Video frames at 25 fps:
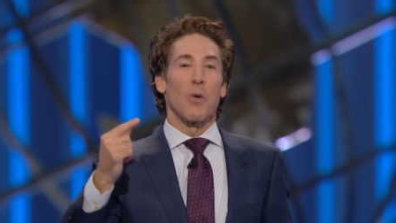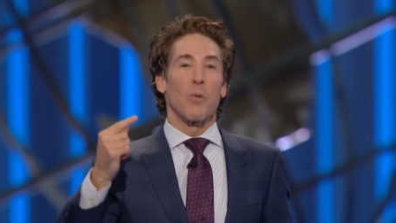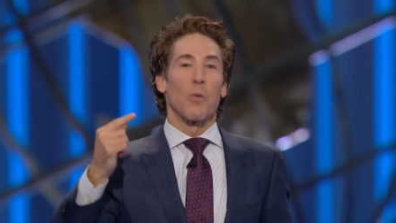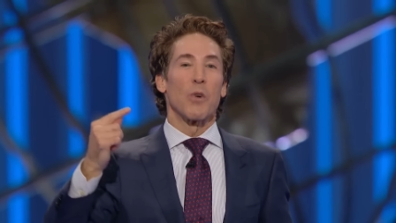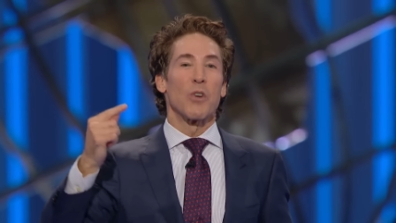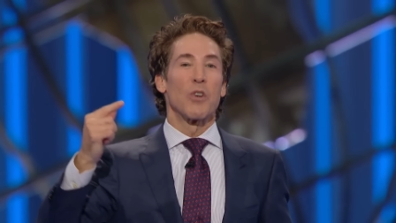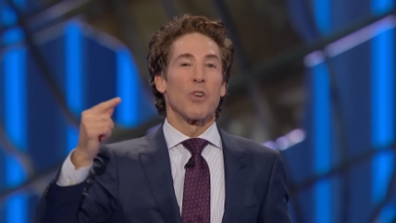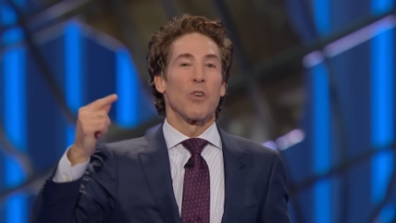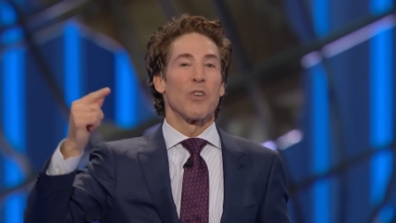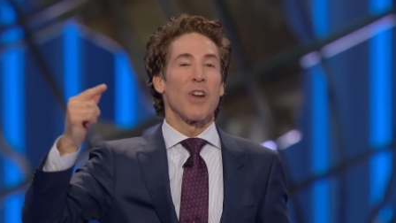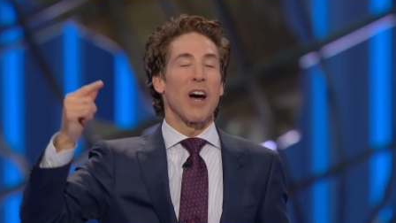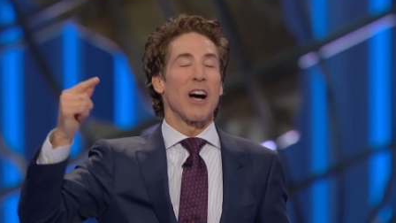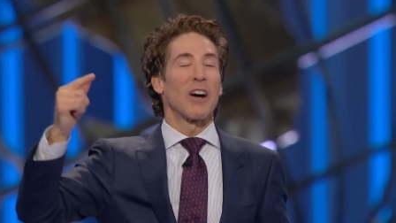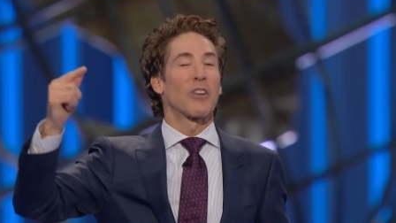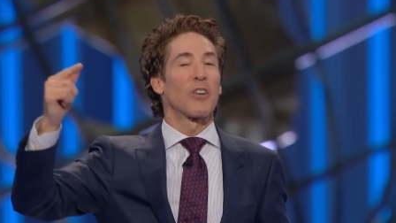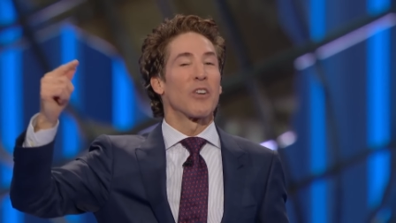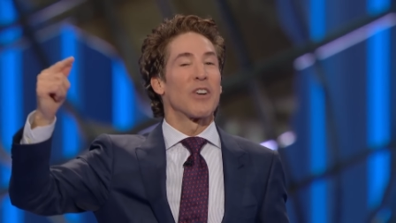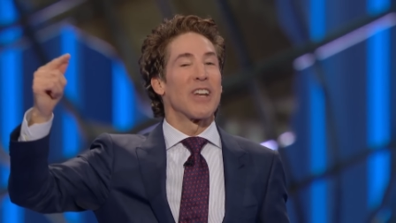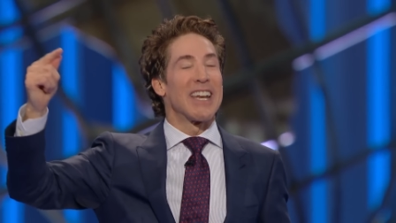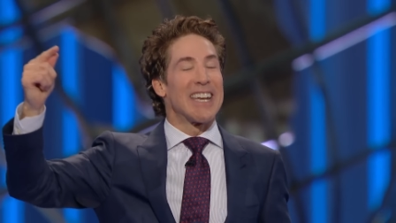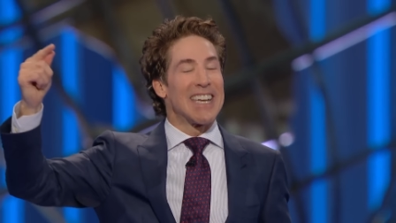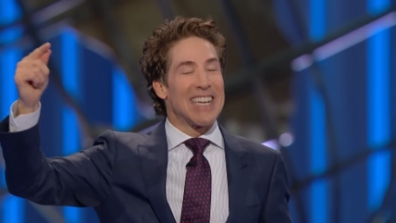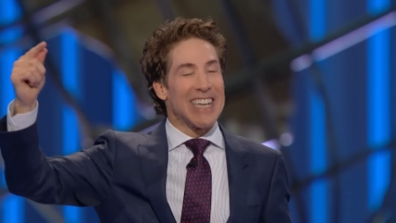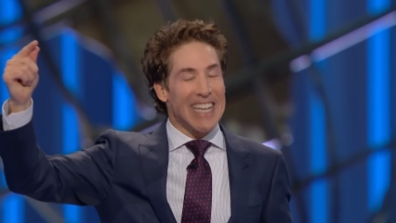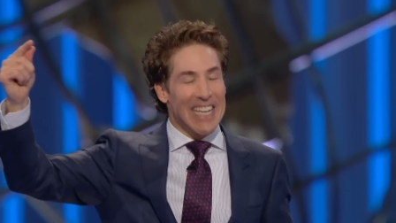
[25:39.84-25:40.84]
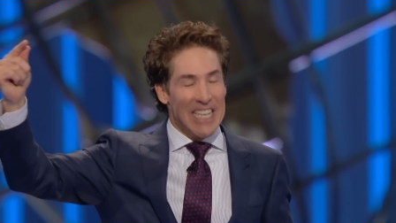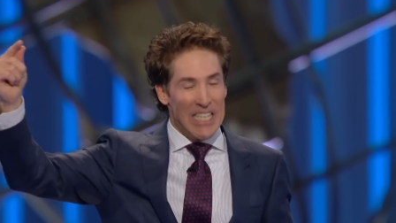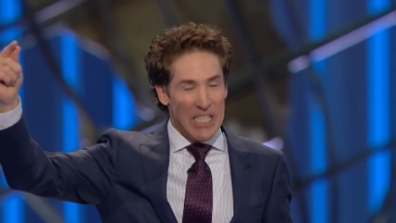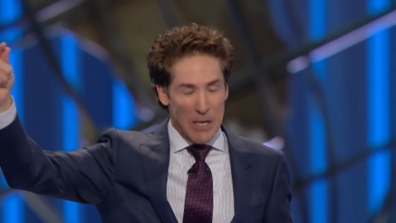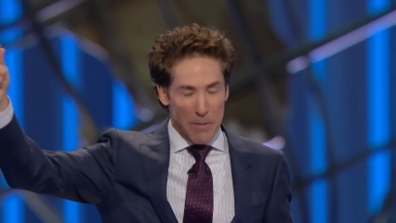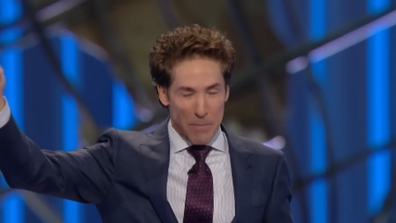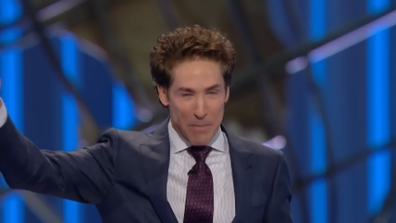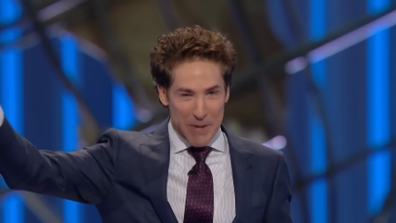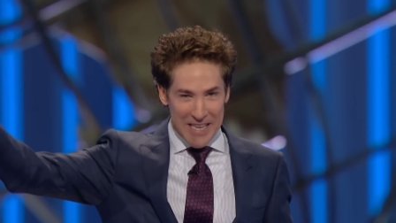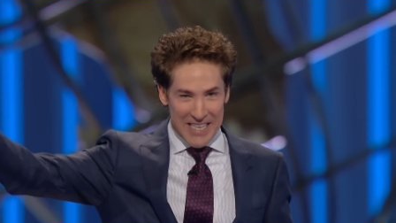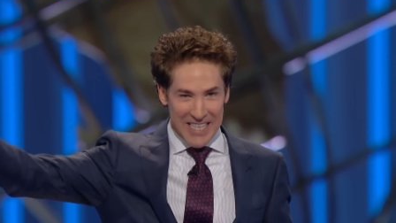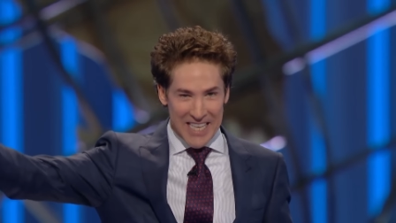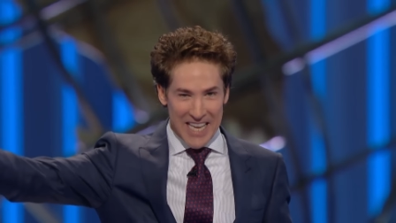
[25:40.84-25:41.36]
where you're not going to need
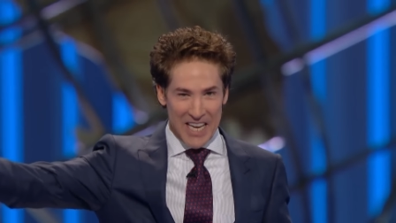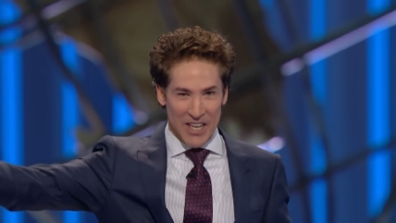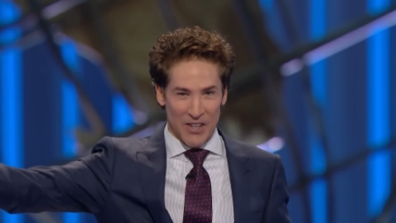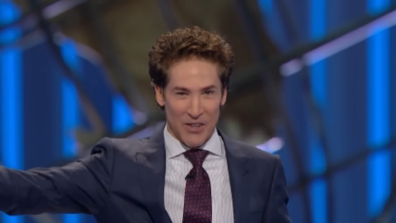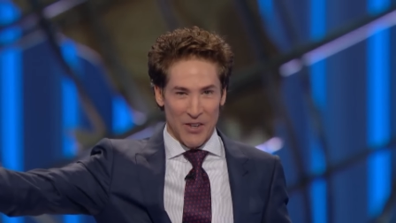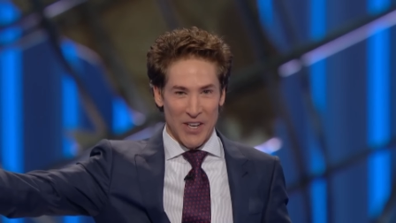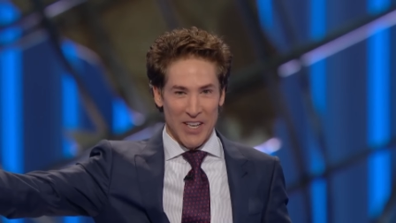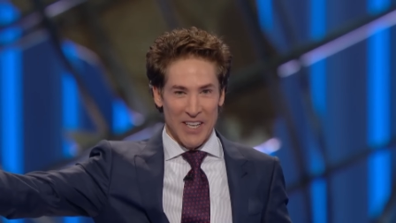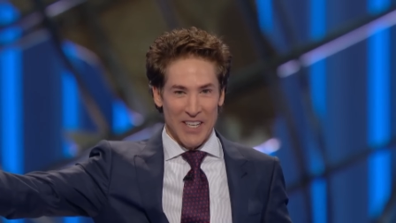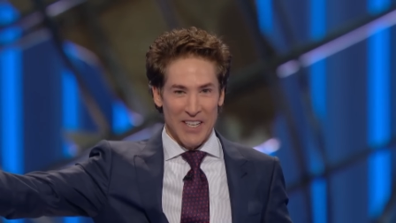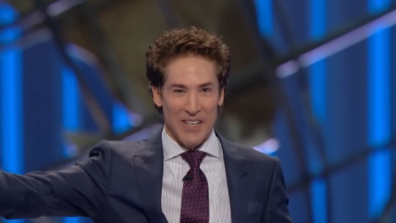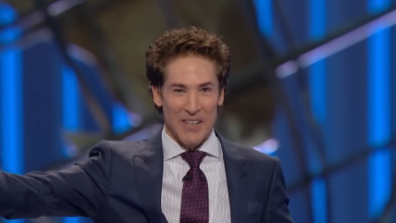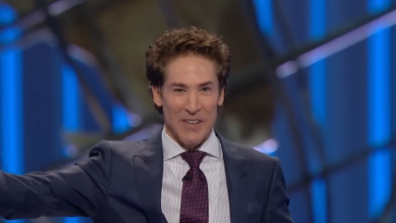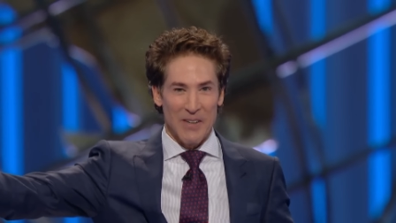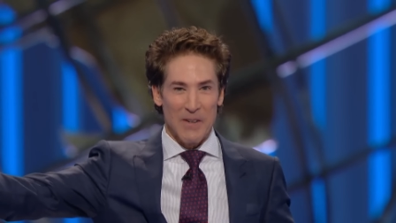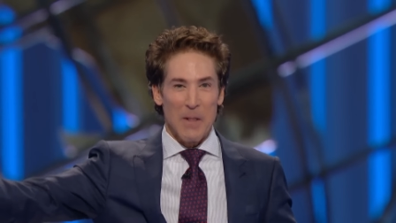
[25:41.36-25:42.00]
to be carried.